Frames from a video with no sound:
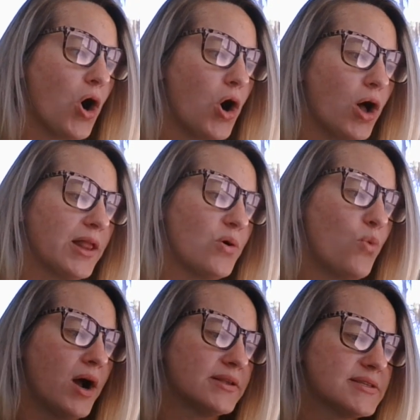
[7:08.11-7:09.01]
all at
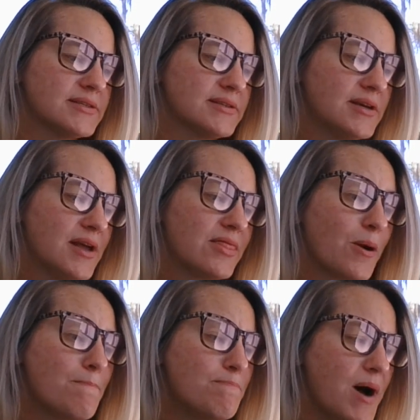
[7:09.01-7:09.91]
once. These
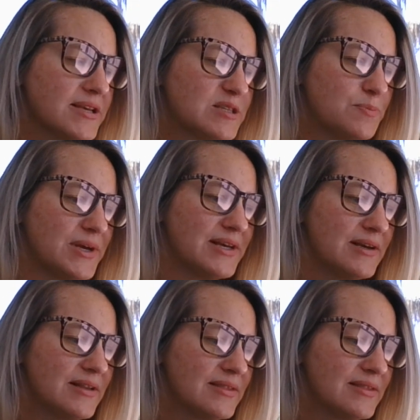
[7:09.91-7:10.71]
must be